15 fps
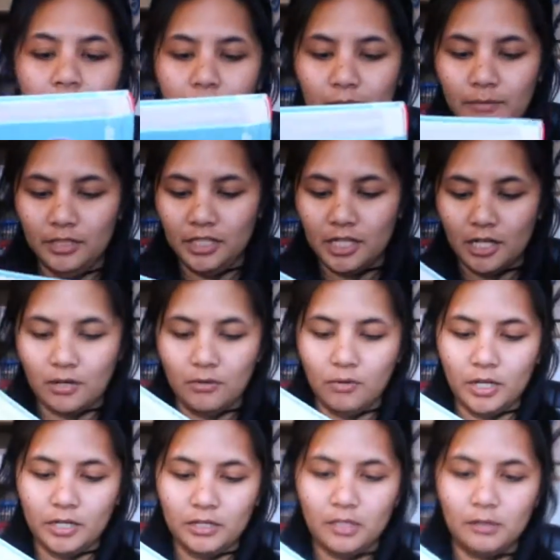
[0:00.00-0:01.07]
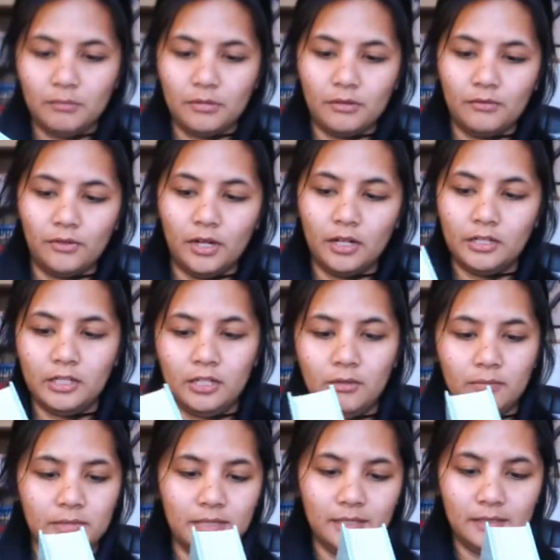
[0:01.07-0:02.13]
And let me check what number
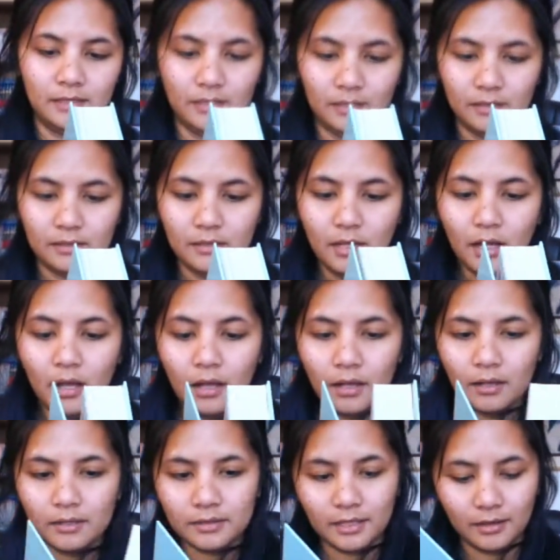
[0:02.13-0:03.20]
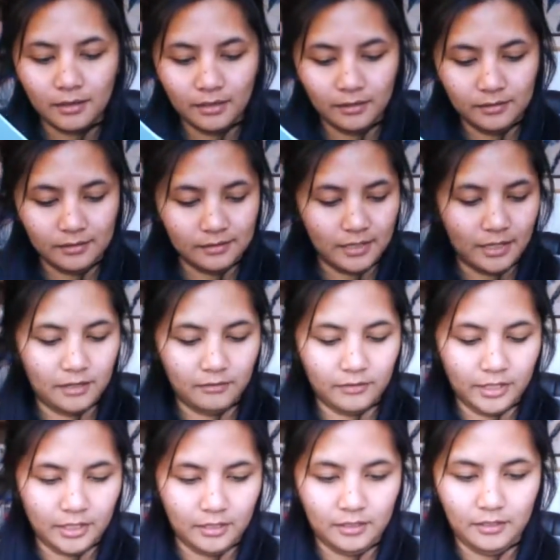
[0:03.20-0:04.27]
volumes this is, because I think this is kind of
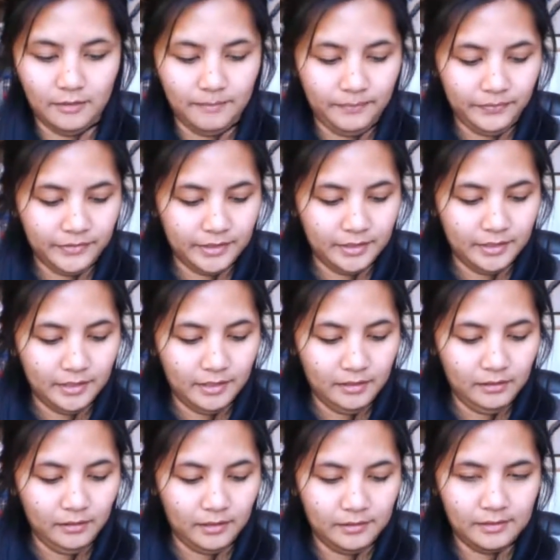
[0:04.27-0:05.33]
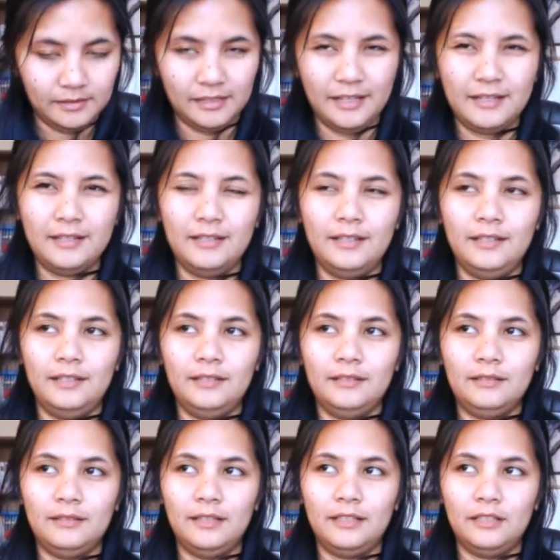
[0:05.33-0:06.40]
like a, this is like a,
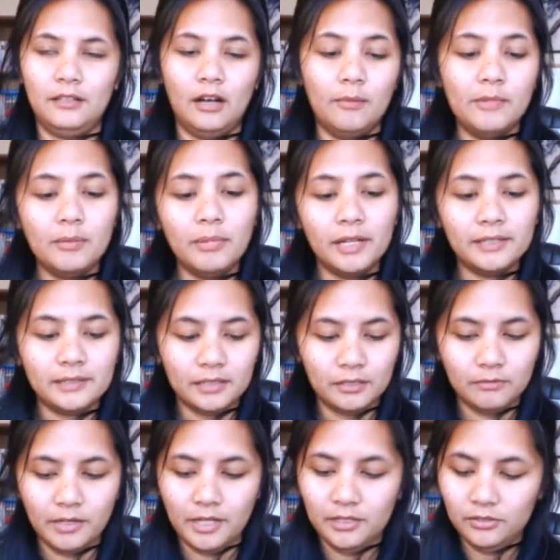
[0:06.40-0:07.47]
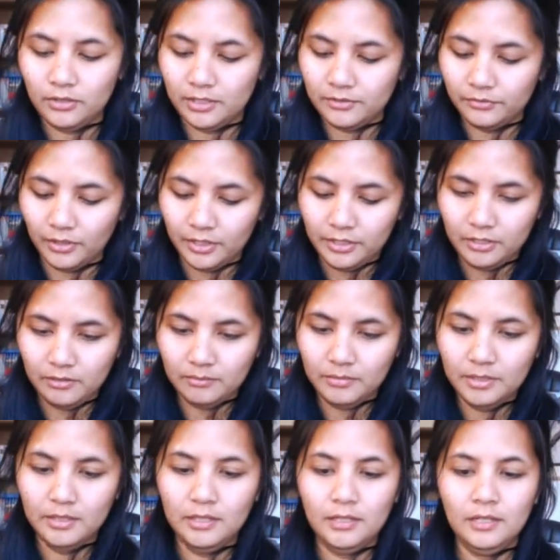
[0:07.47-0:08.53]
like an omnibus in a way. So it has
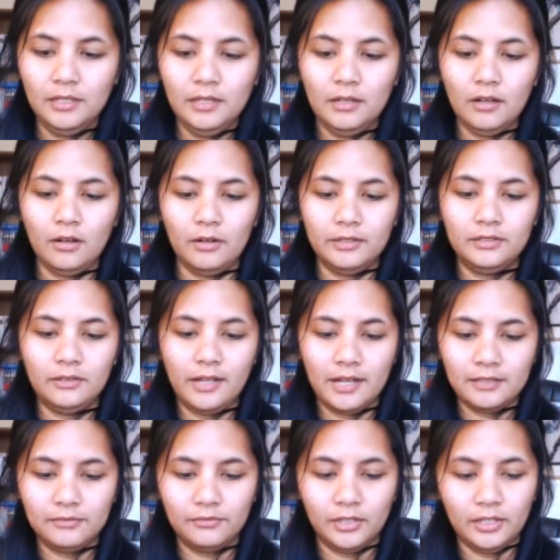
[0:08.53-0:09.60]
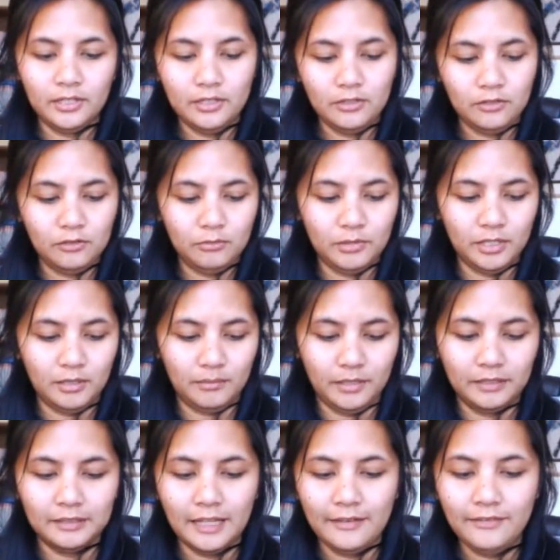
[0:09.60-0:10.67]
volume, oh, so it has volume um,
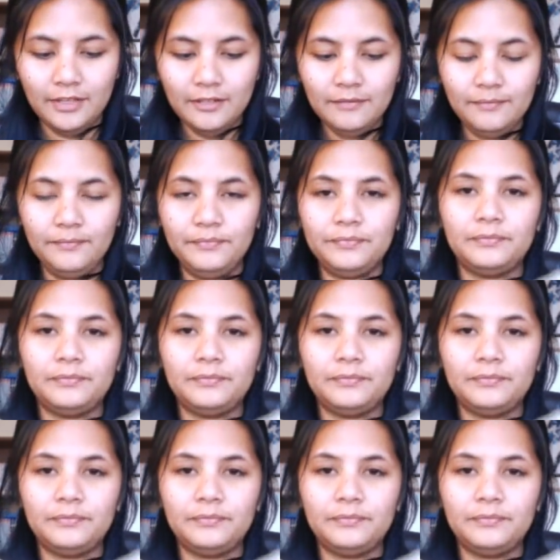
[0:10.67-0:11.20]
11,